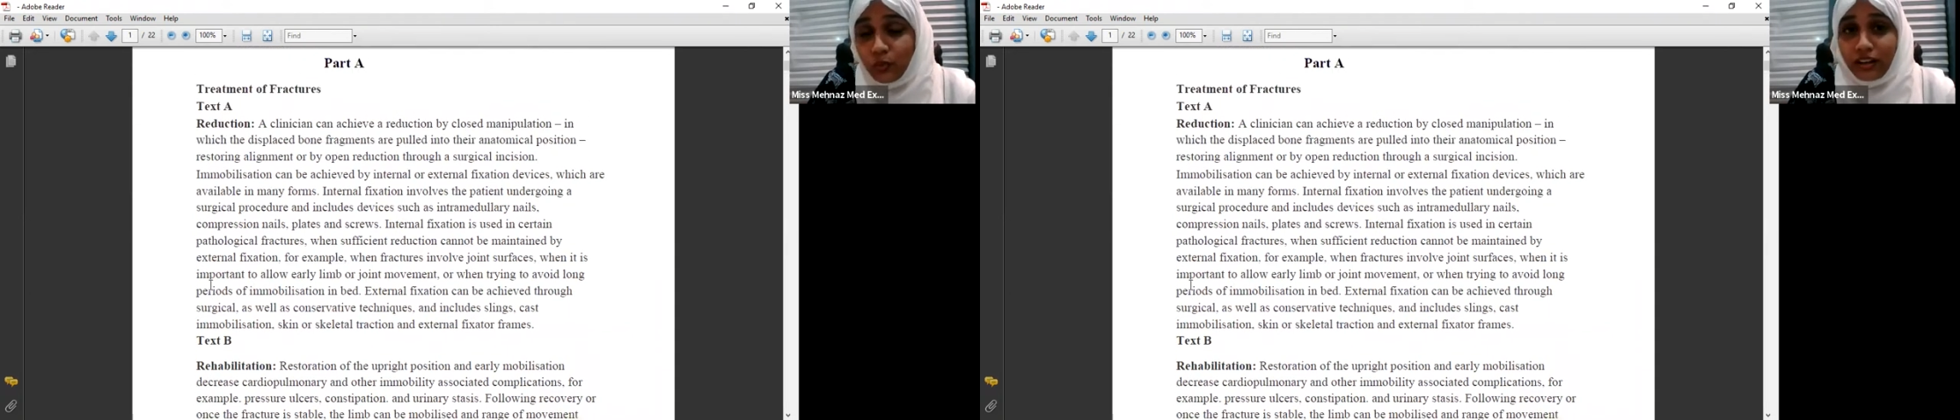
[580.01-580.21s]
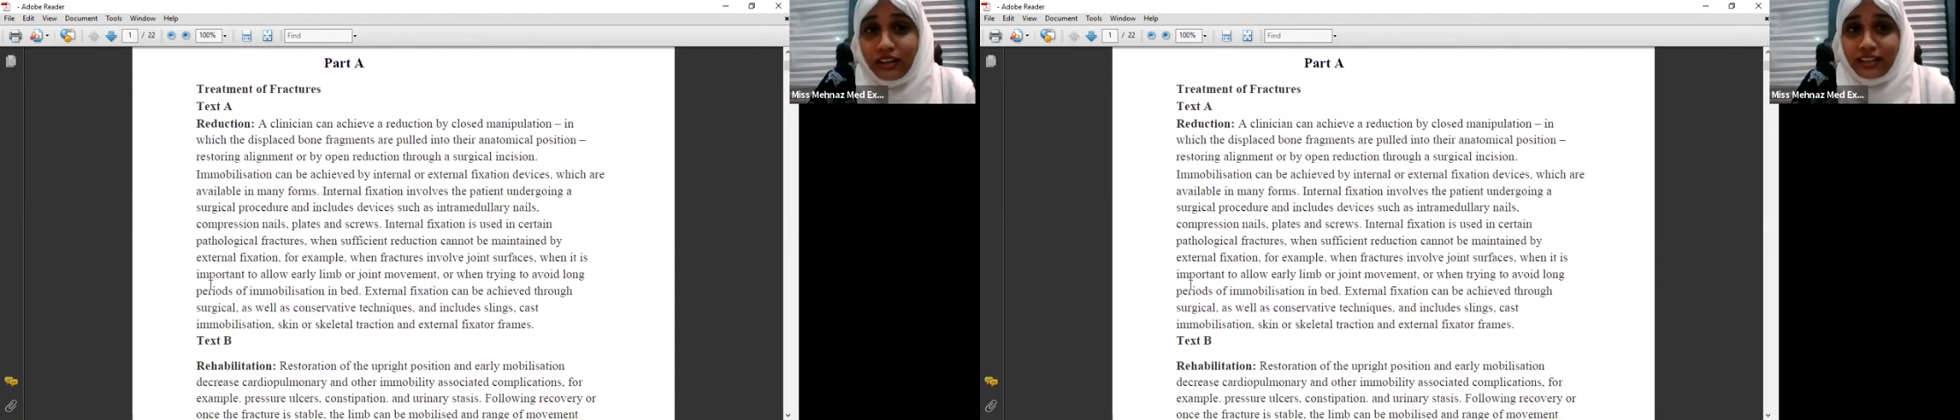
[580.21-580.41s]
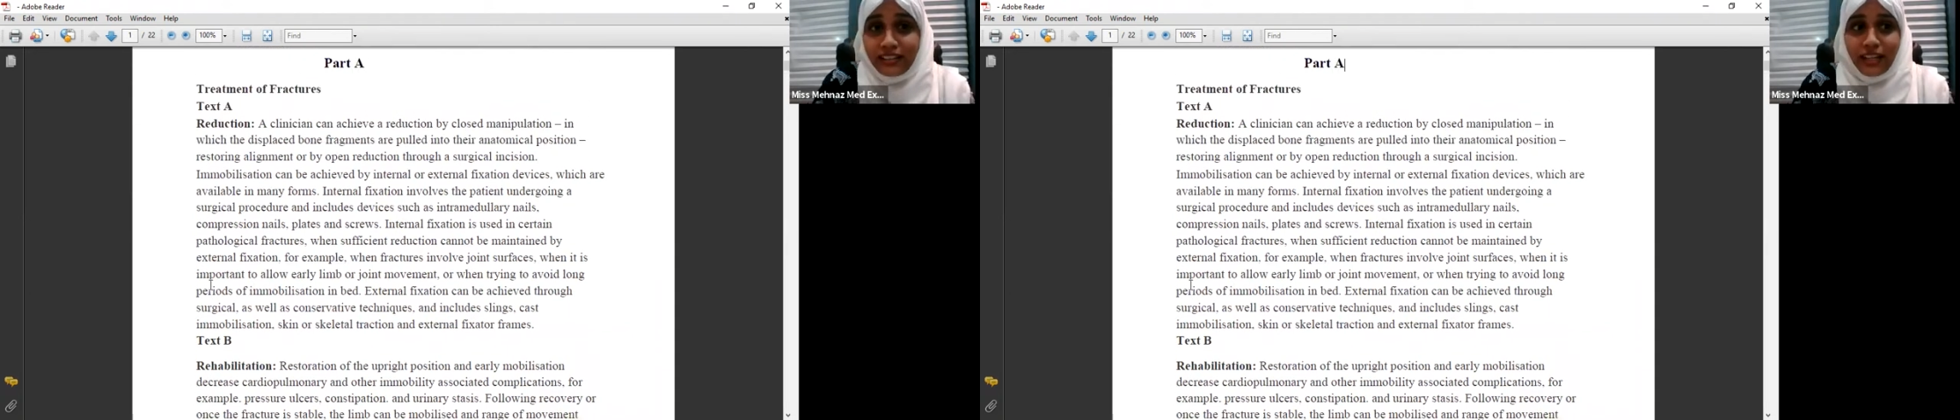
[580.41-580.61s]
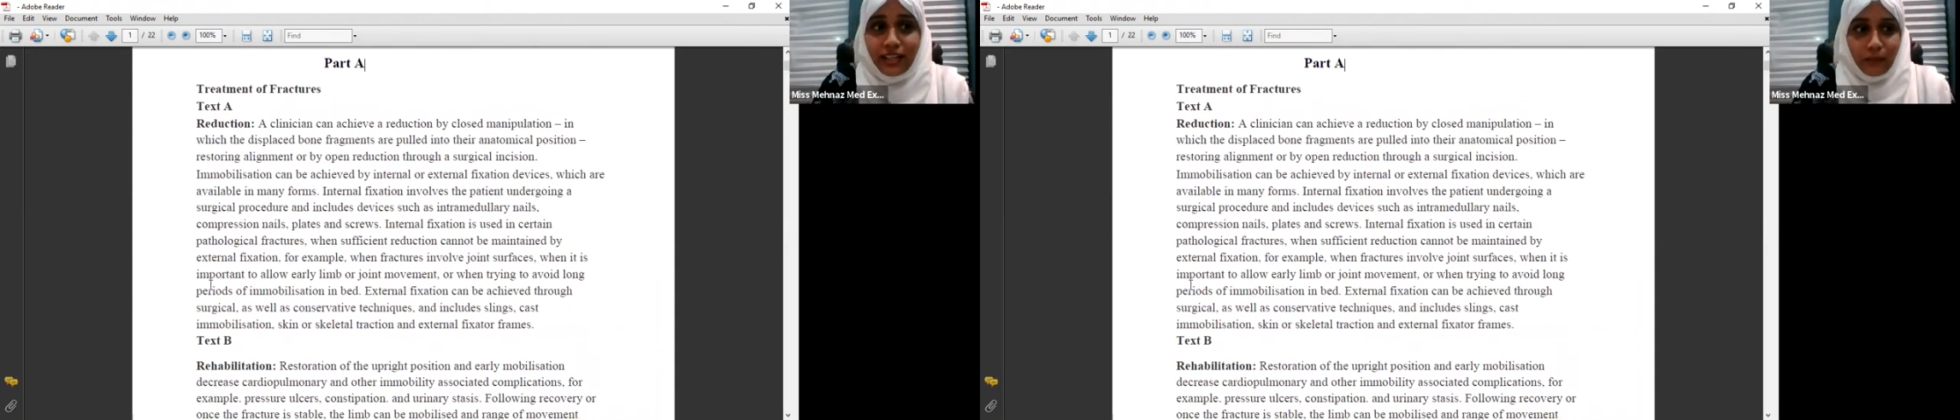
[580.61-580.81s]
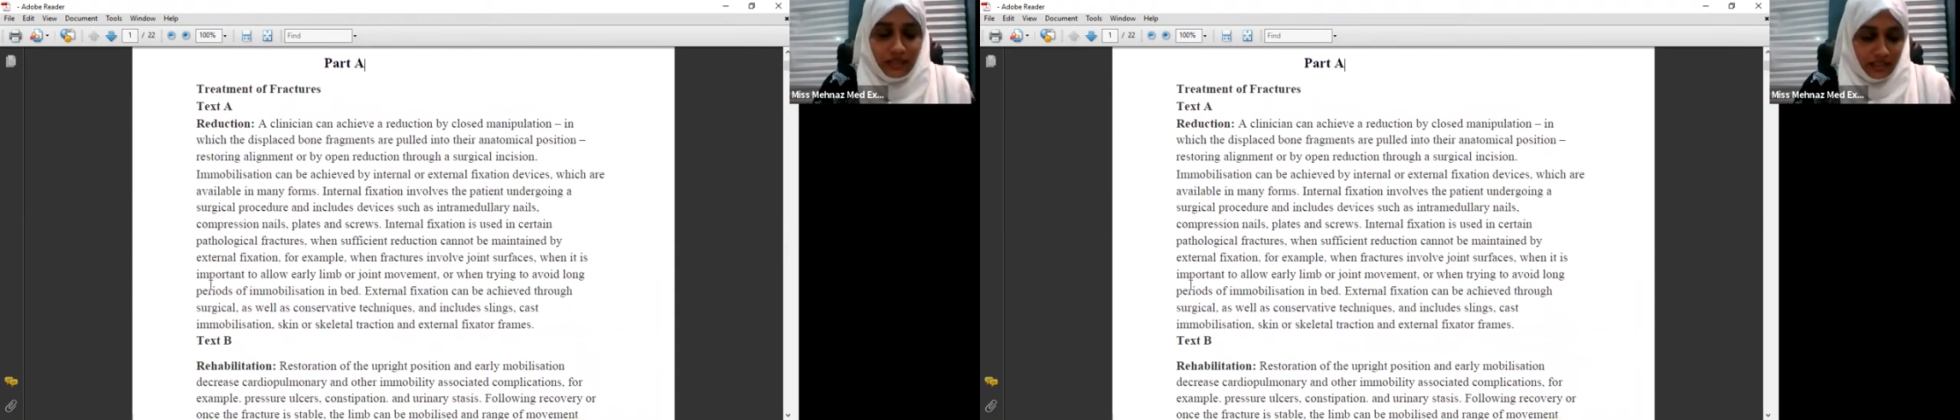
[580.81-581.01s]
what does
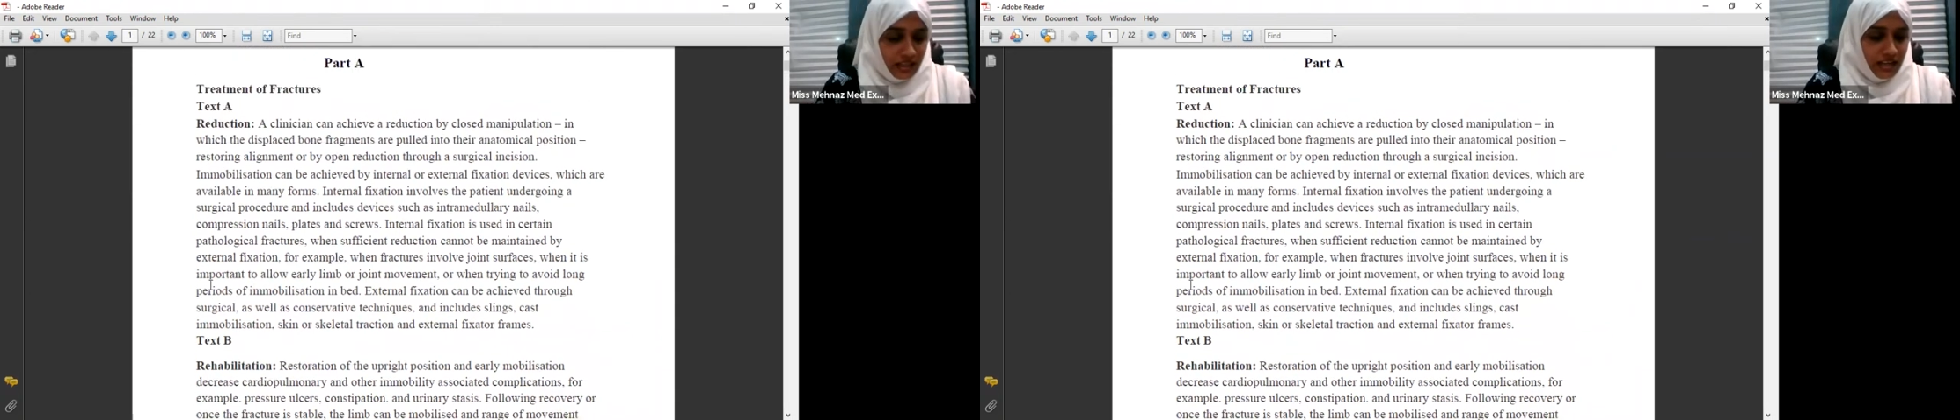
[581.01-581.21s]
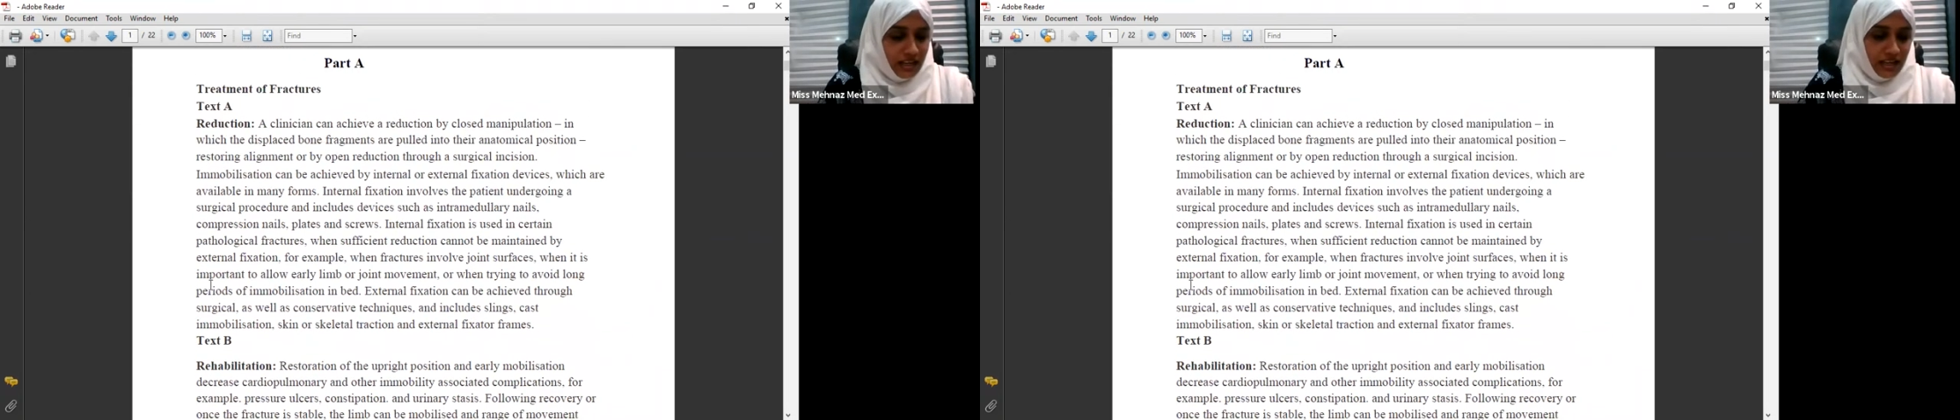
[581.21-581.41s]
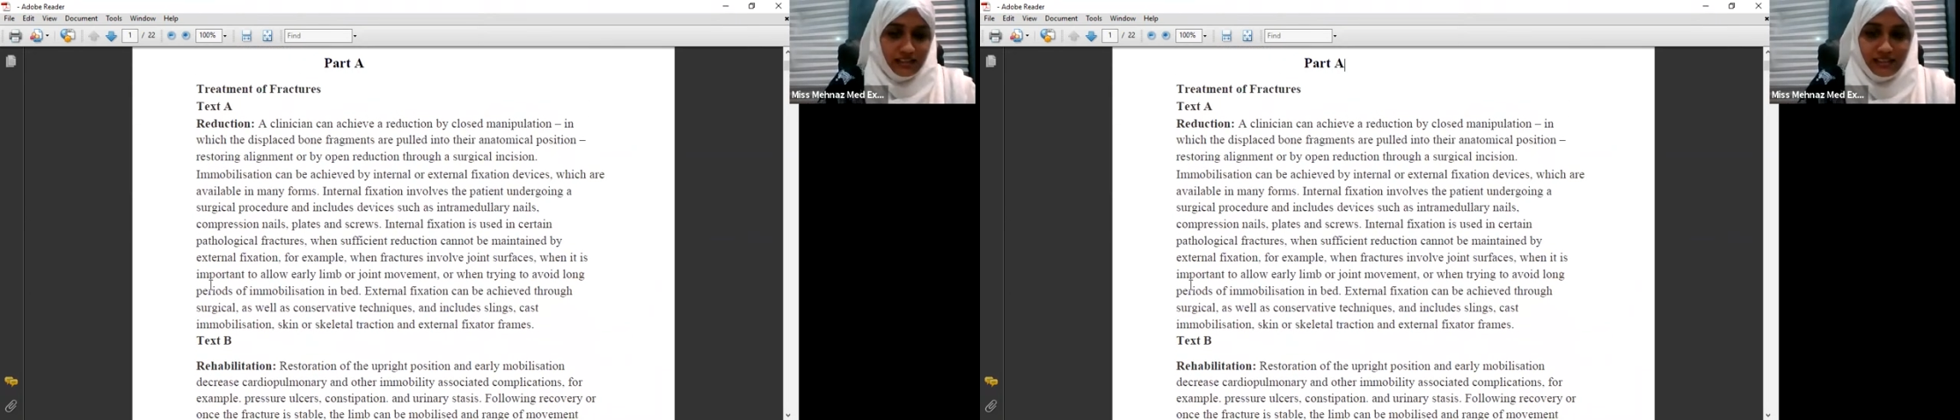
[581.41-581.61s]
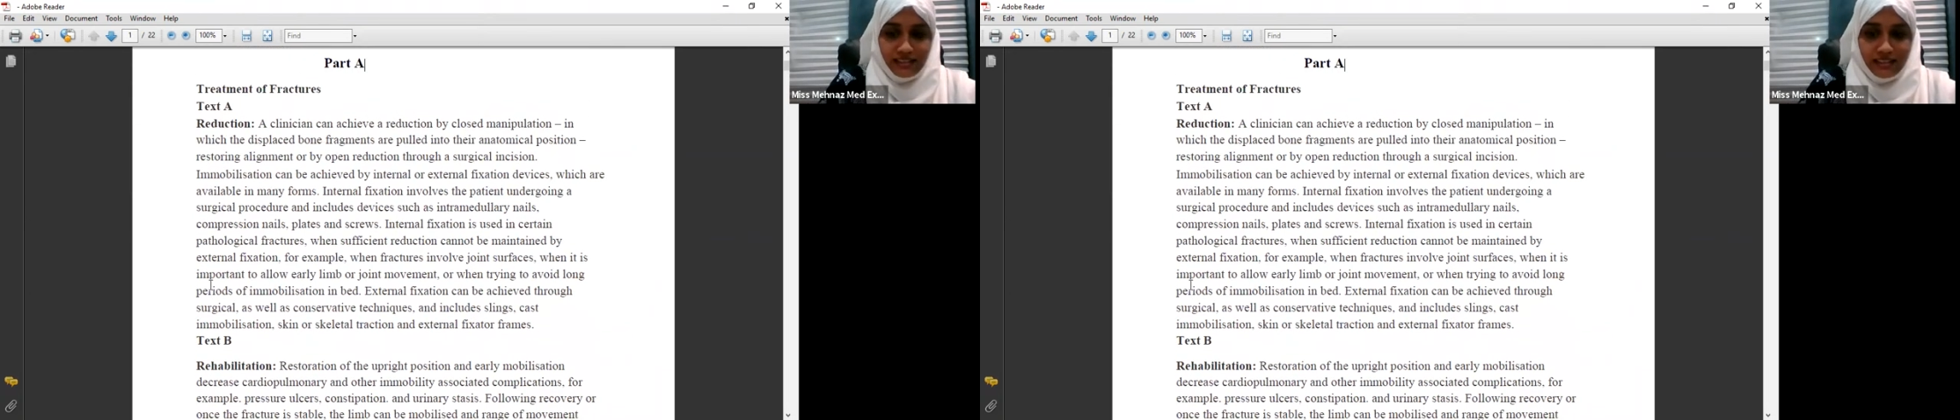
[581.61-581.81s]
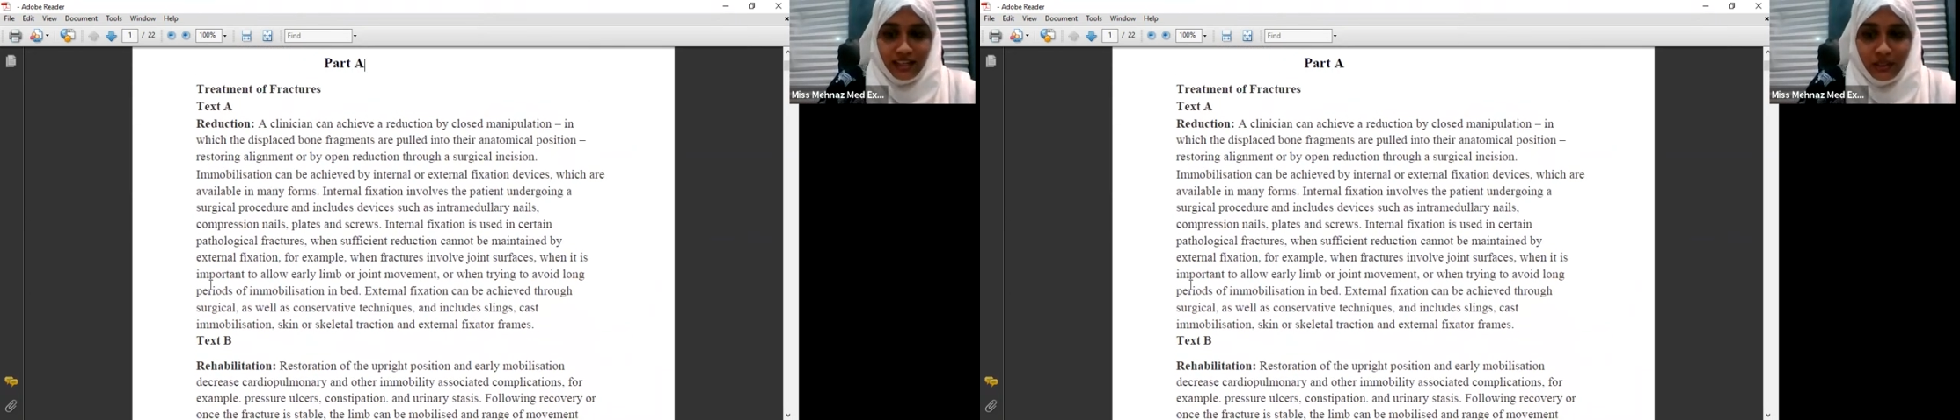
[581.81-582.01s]
it mean? I'll
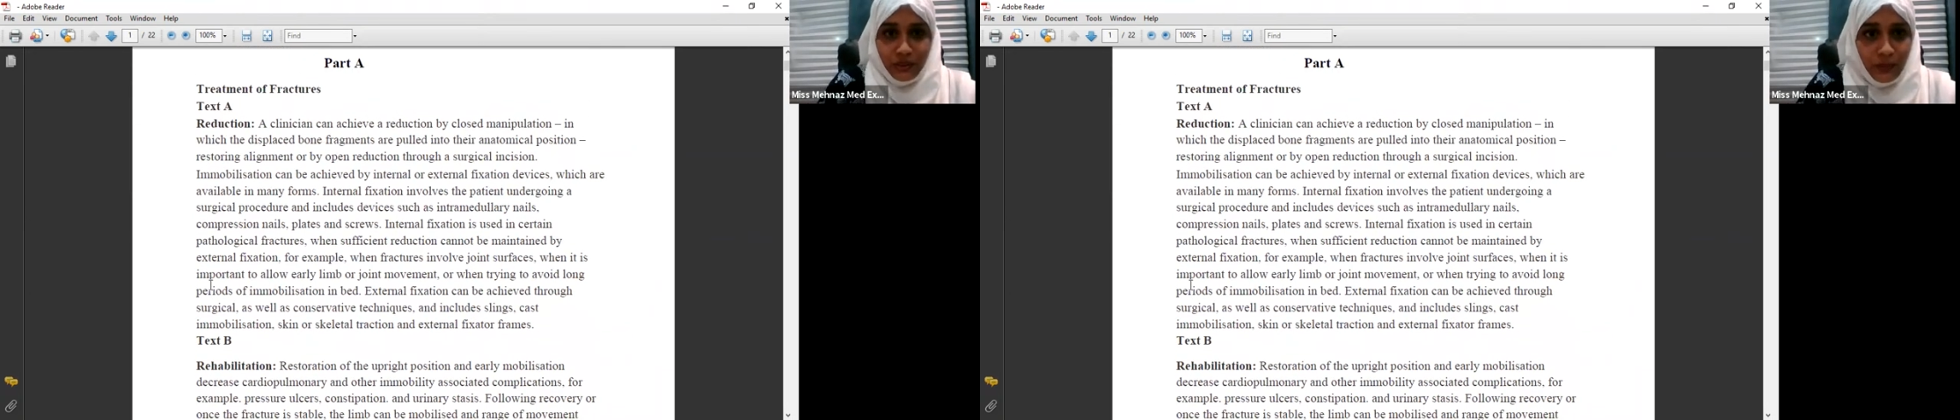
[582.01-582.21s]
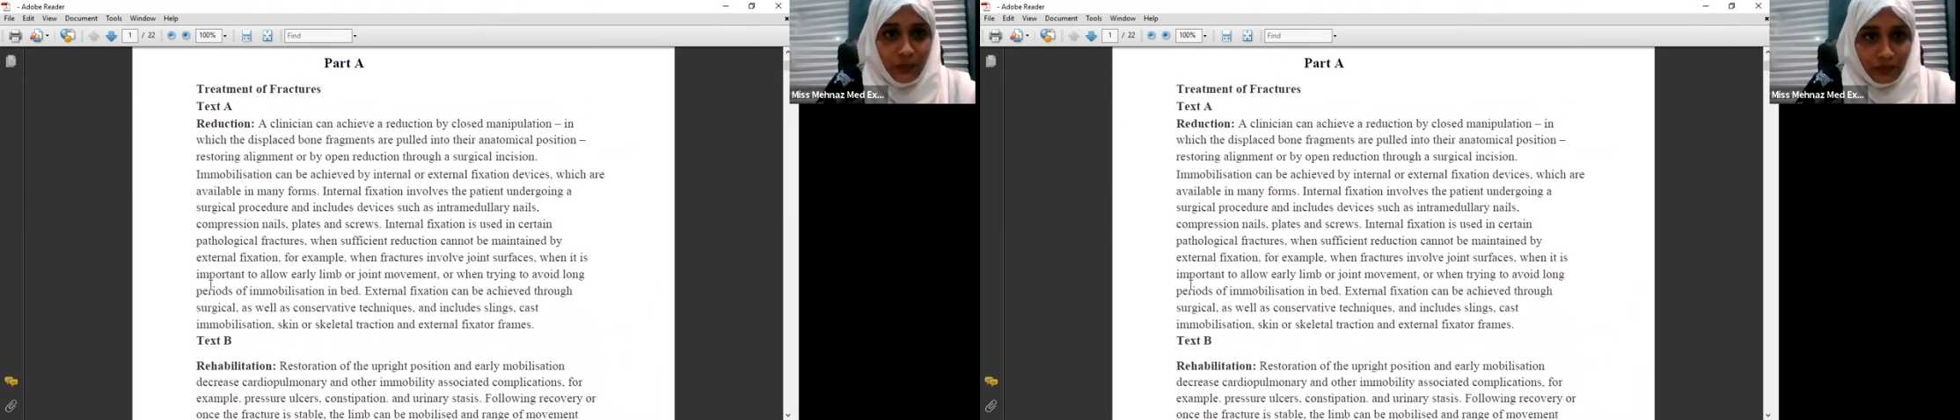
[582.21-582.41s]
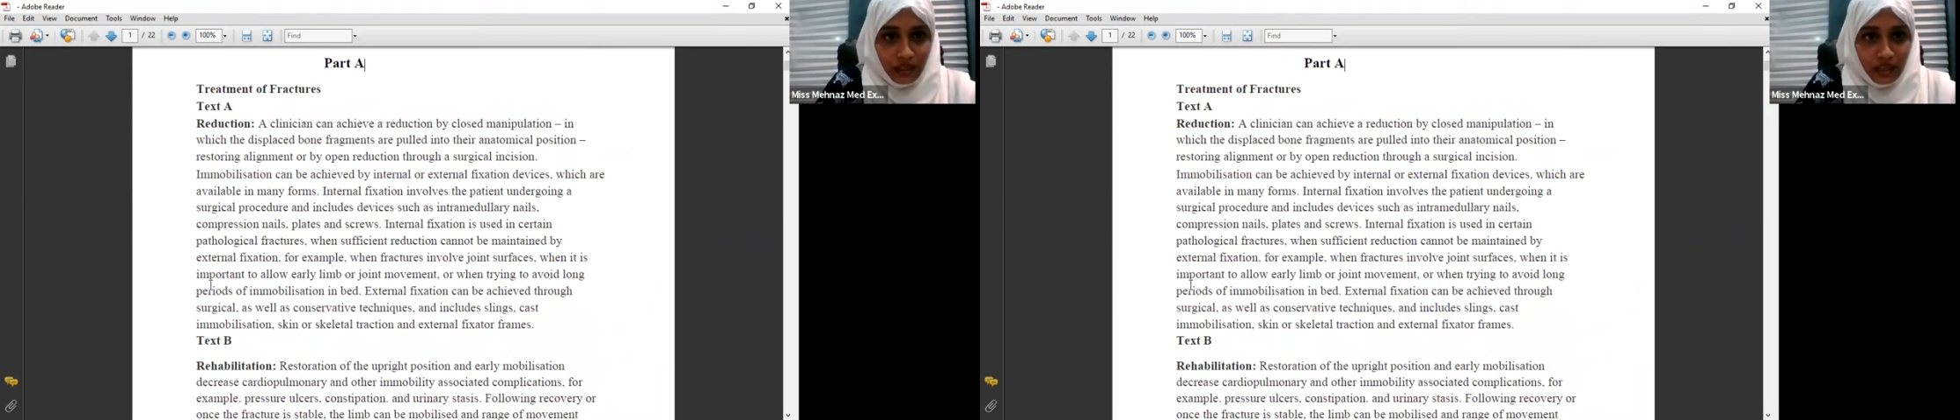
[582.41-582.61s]
just tell you.